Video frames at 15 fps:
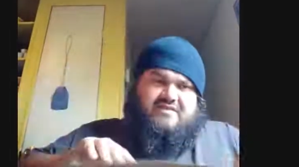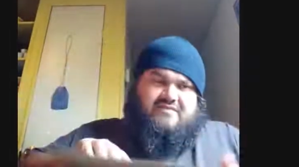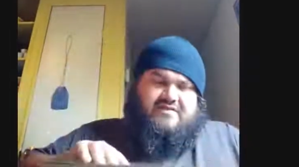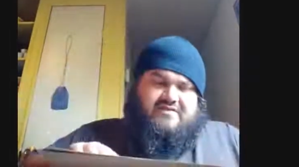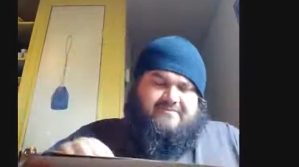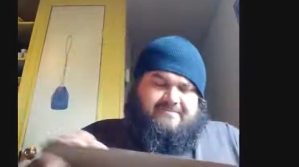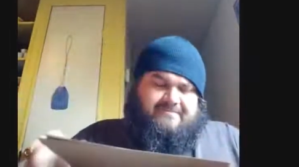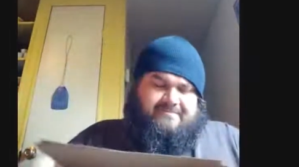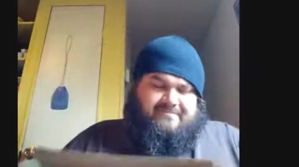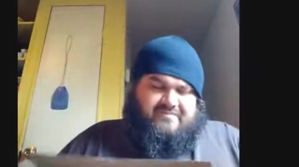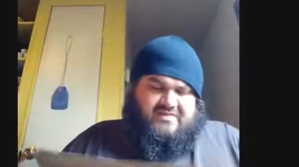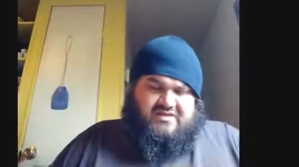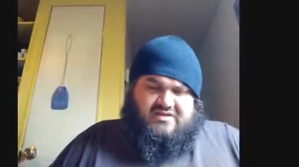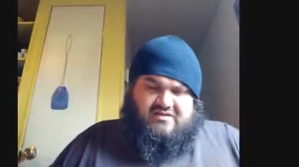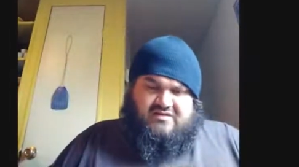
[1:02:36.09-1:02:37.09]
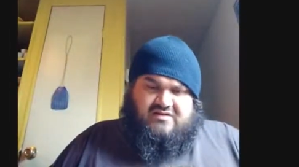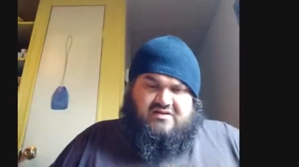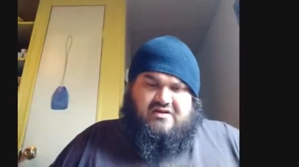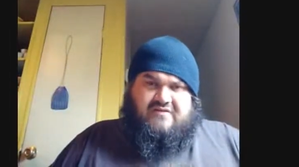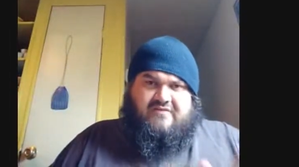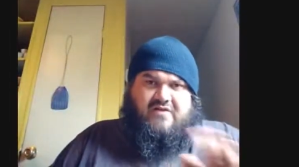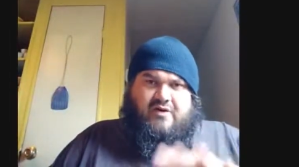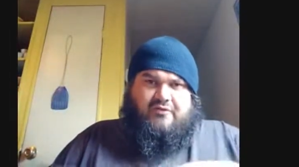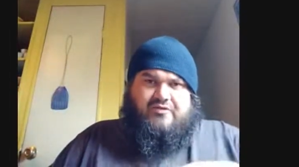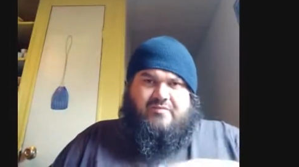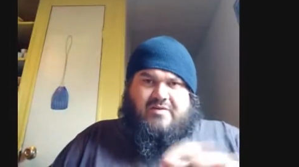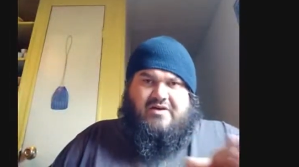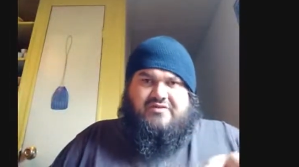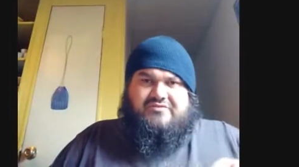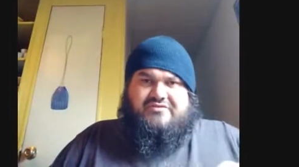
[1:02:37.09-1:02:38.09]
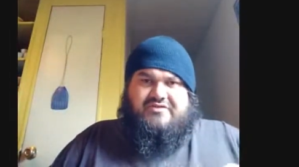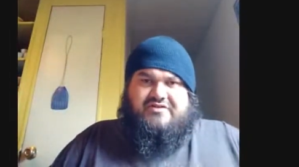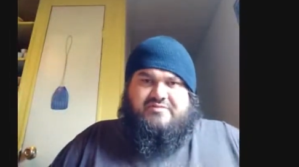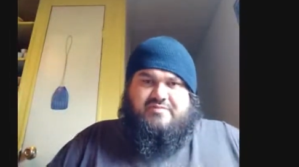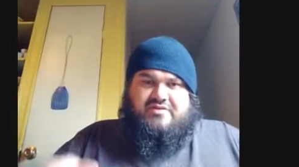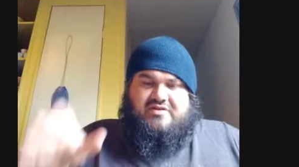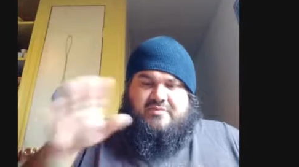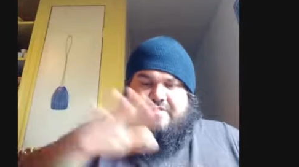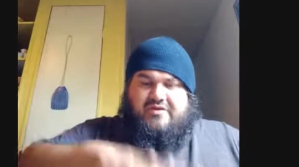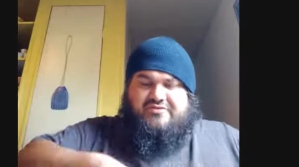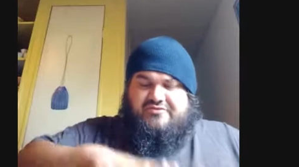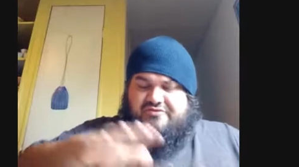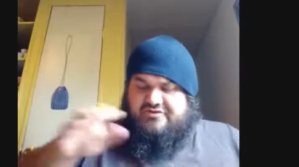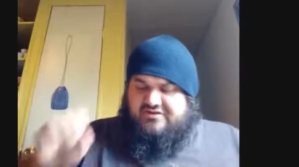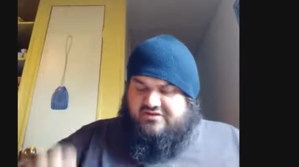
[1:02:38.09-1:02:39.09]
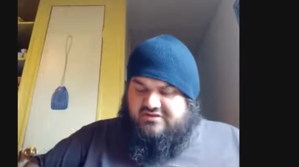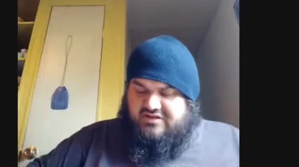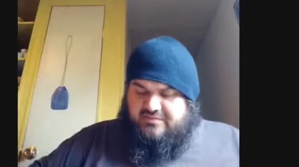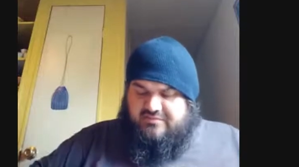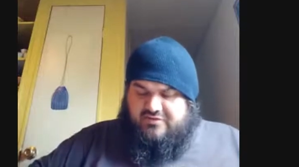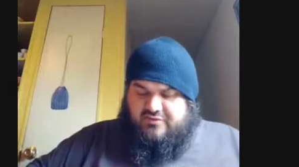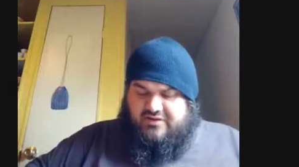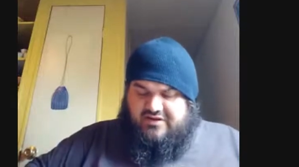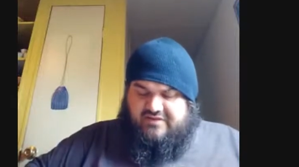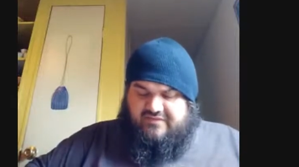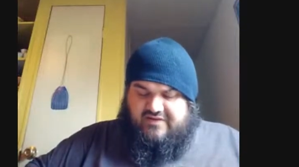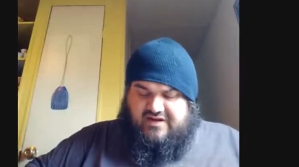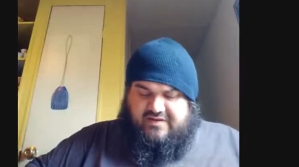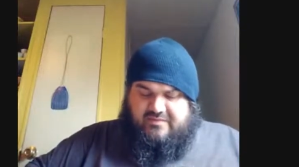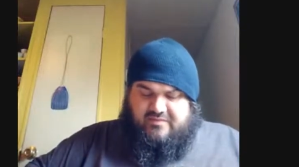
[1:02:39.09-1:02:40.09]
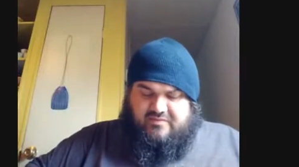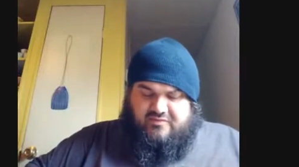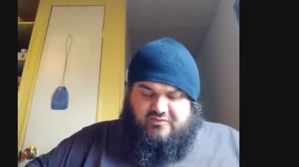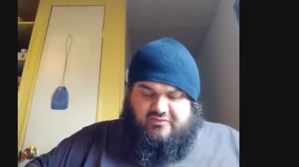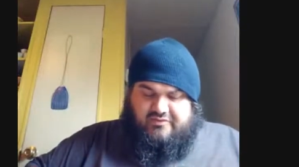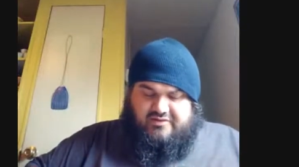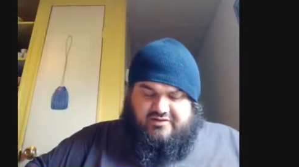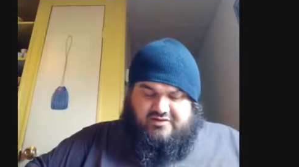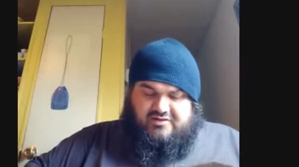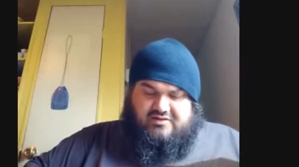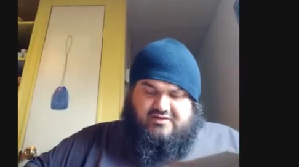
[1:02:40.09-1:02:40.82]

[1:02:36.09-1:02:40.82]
of it. Fold the posters, put the posters in between the fiberboard,